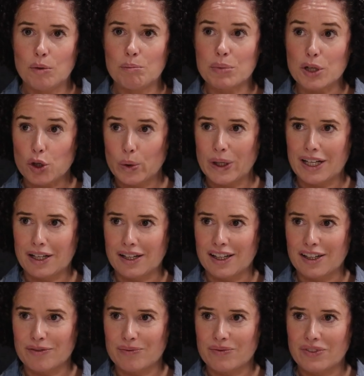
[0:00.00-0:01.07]
but
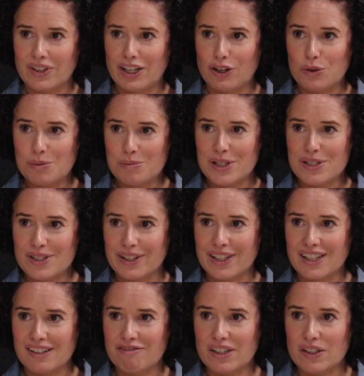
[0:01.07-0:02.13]
quickly, almost
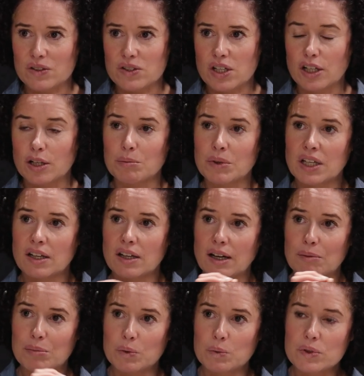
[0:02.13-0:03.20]
like in real time.
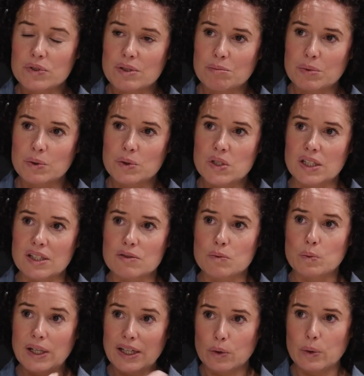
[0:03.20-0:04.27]
But what's important is
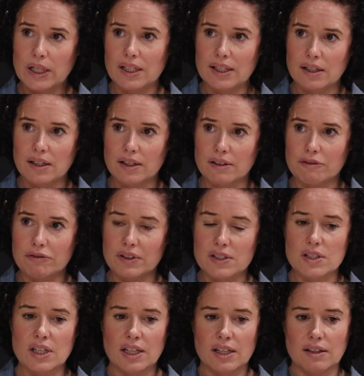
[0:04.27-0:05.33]
we're quickly learning from
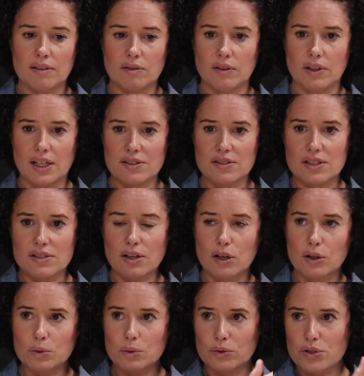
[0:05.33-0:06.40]
this. There's this
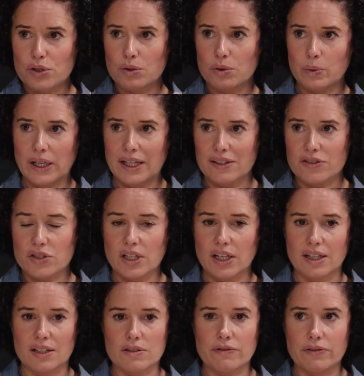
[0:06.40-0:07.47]
whole two-way
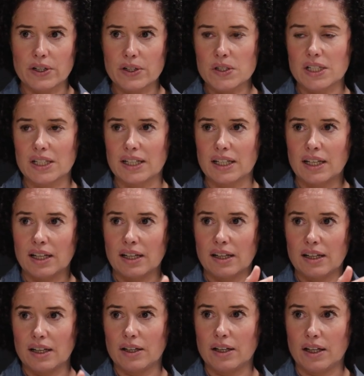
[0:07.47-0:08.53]
exchange. Firstly,
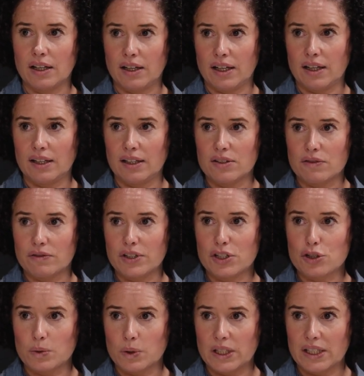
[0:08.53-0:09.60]
an
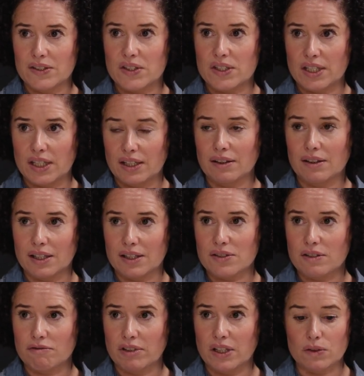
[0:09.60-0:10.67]
individual is seeing
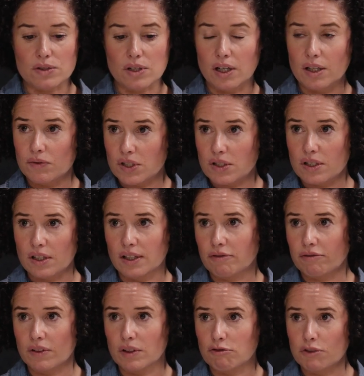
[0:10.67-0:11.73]
things in real time, just like
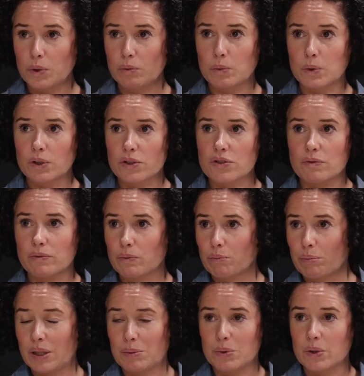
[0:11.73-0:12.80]
from the Whoop Watch,
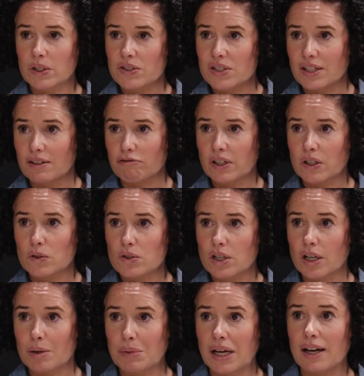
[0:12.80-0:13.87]
people can see in real
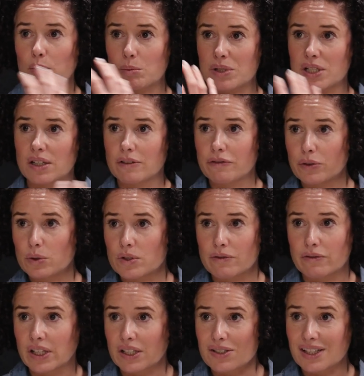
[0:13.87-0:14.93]
time how a particular food's
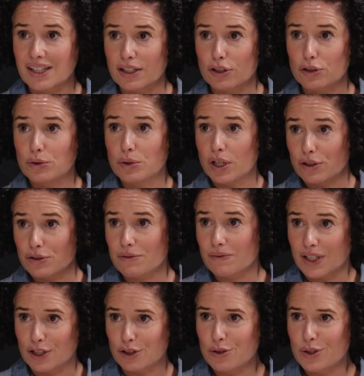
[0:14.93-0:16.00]
affecting their glucose from
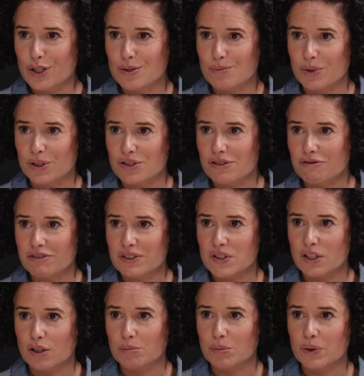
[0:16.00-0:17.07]
their glucose monitor, for
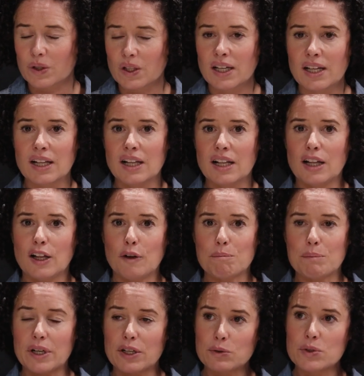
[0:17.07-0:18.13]
example.
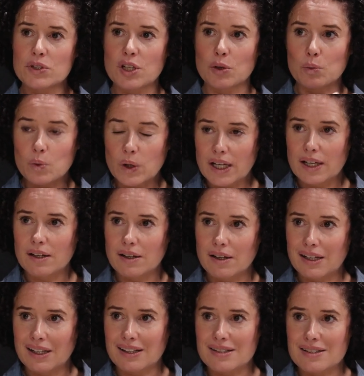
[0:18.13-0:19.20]
But also we're
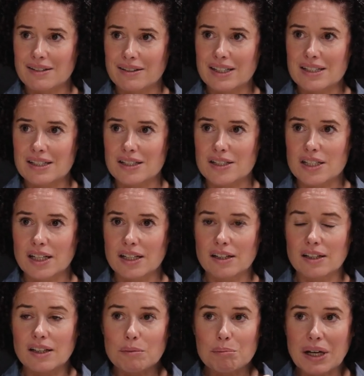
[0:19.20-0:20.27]
learning as scientists, and
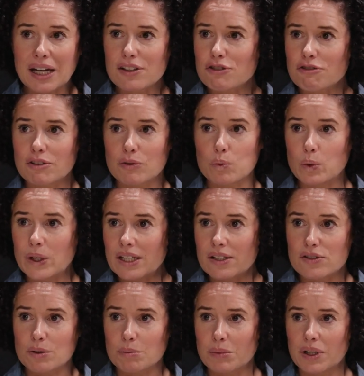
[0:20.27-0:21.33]
in a matter of
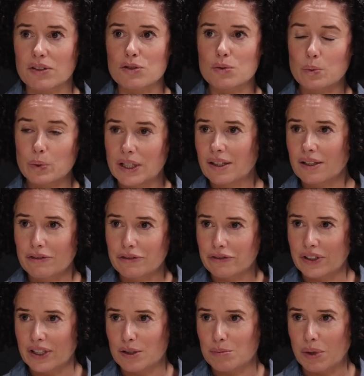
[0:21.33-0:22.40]
weeks or months, we can
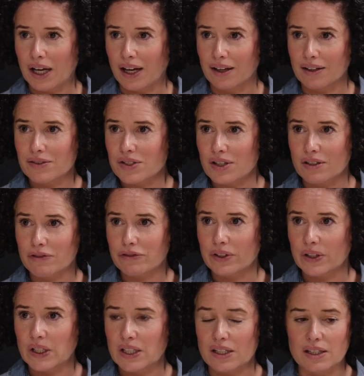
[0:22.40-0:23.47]
feed back certain
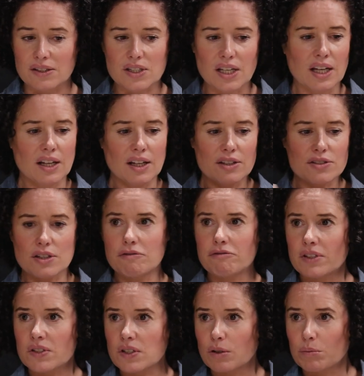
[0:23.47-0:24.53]
findings. So, for
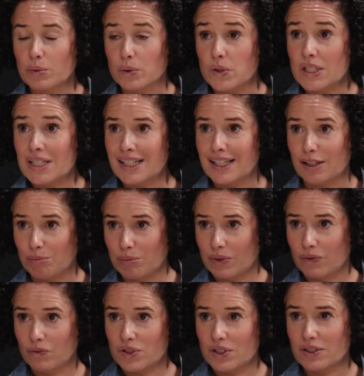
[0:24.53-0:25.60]
example, sleep,
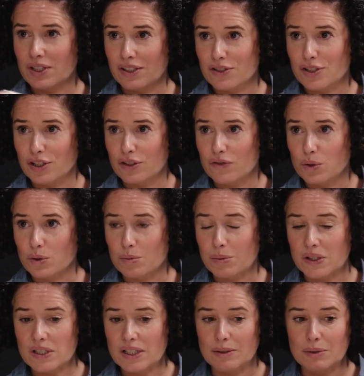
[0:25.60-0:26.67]
so you've talked
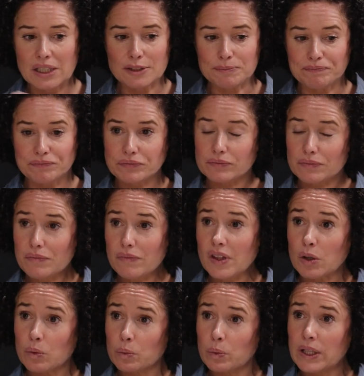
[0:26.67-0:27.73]
about sleep.
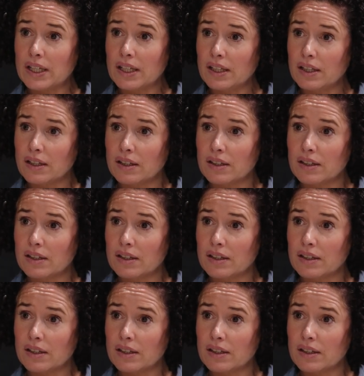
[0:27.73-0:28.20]
We